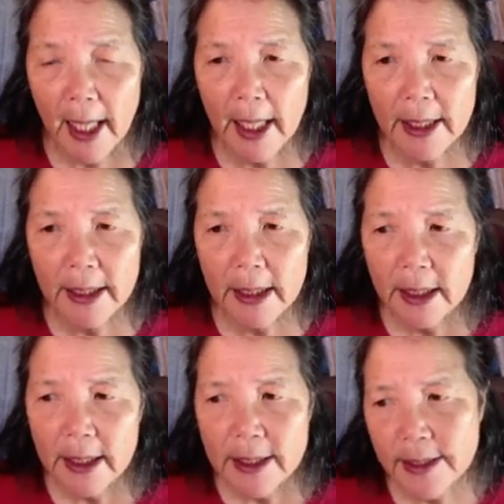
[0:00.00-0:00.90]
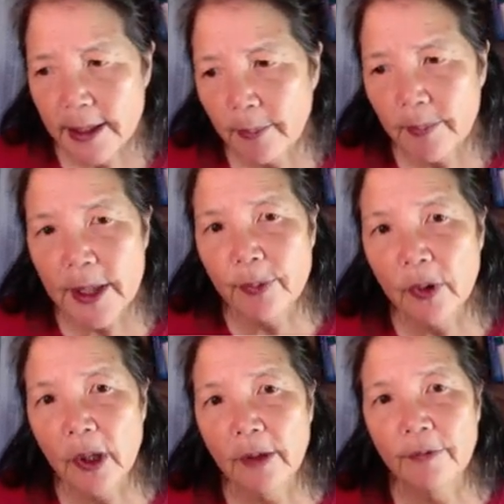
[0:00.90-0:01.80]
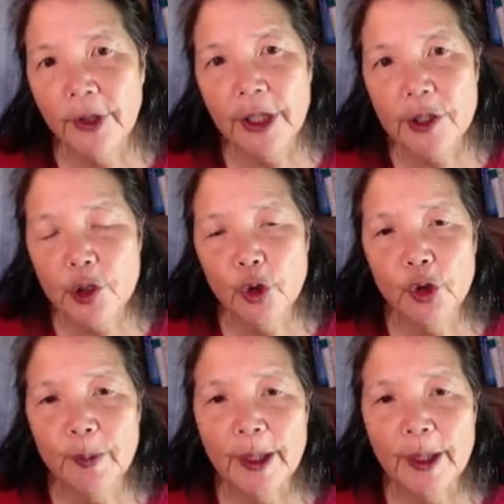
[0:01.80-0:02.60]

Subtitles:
And some people are very concerned